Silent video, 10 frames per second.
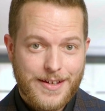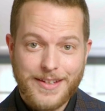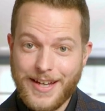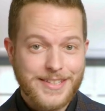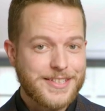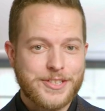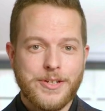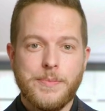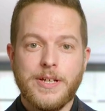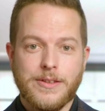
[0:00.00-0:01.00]
Yes, it's
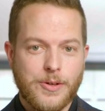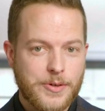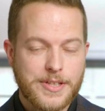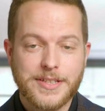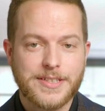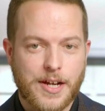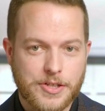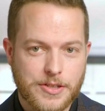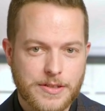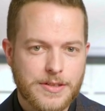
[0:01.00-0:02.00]
going to be a loaded
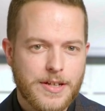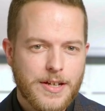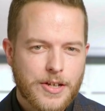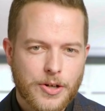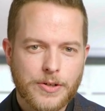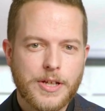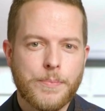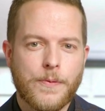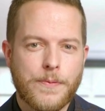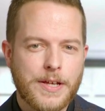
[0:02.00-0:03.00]
discussion. Currently a
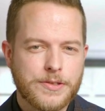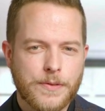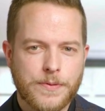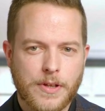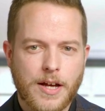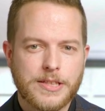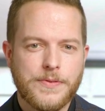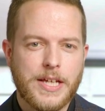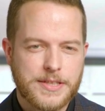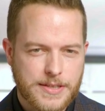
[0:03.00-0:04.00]
professor of
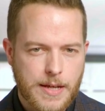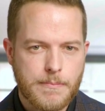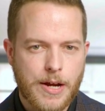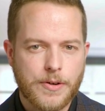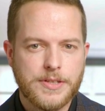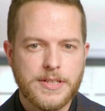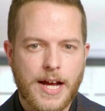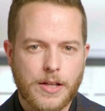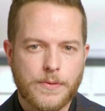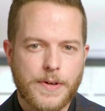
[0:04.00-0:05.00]
philosophy at St. Mary's in
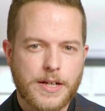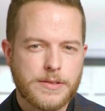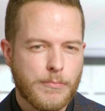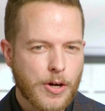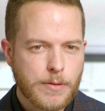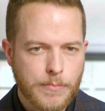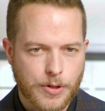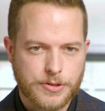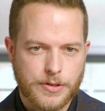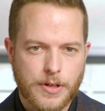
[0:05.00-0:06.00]
Halifax, Mark
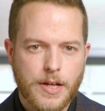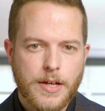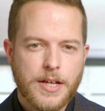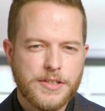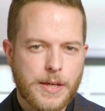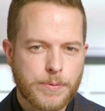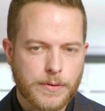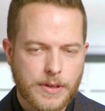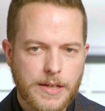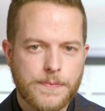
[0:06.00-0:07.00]
Mercer is a
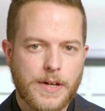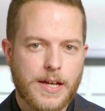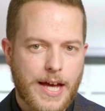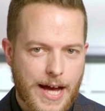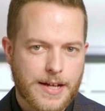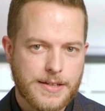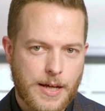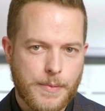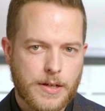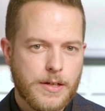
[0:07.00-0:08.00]
prolific
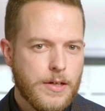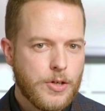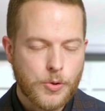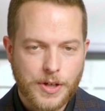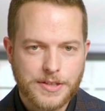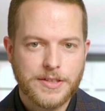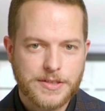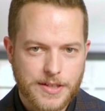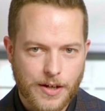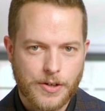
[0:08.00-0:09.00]
academic who isn't
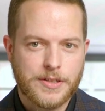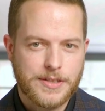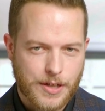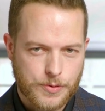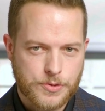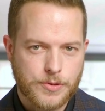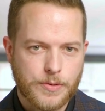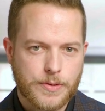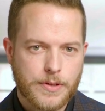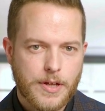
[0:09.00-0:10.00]
scared to tell the
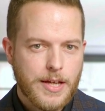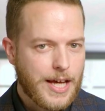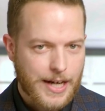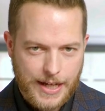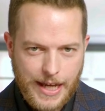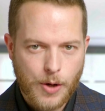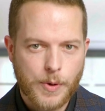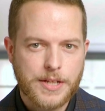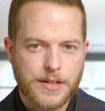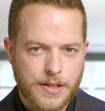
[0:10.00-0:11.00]
truth. And I can't
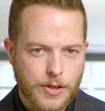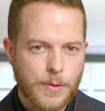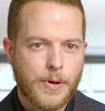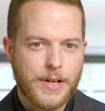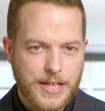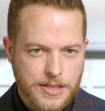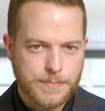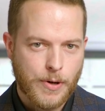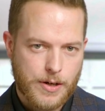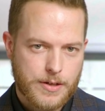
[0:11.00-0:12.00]
wait to hear about his
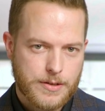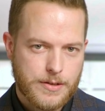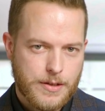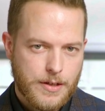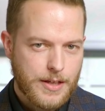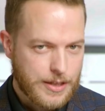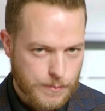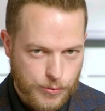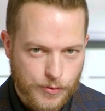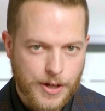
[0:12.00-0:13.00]
book,
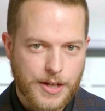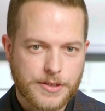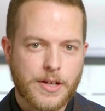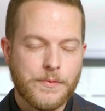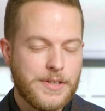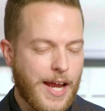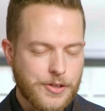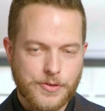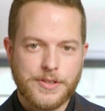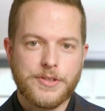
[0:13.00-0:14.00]
In Praise of
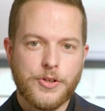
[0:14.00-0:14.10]
Dangerous